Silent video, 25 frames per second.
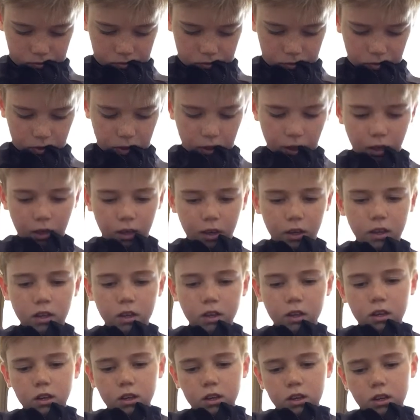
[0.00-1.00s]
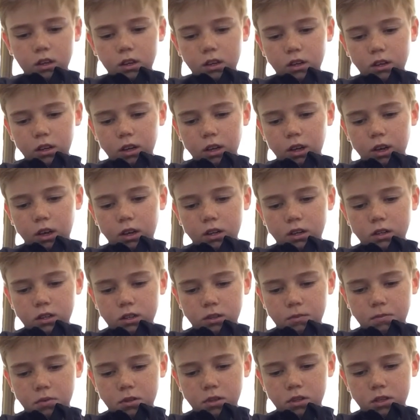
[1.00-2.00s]
Okay, I just
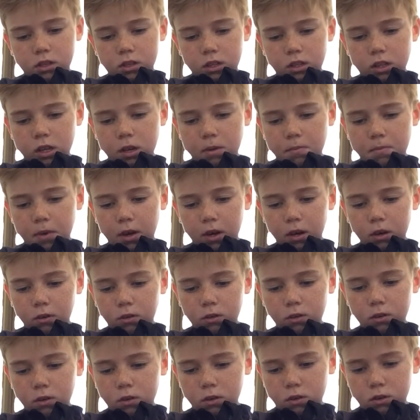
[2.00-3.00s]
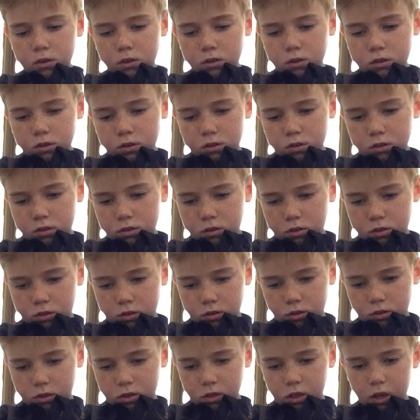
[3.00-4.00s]
need to put this clip back on.
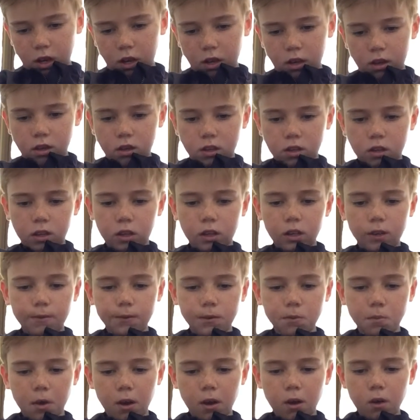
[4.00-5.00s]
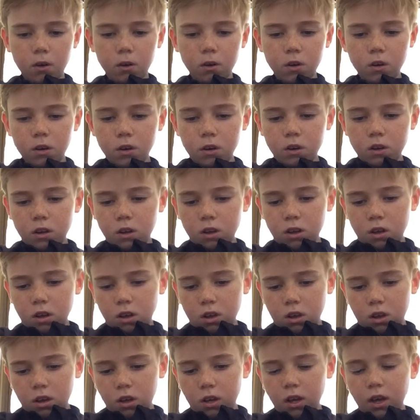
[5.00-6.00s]
Okay, the clip's back on.
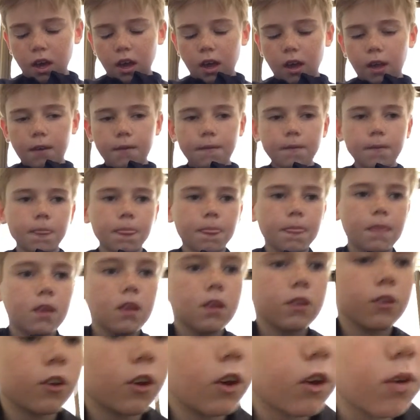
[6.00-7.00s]
Okay, so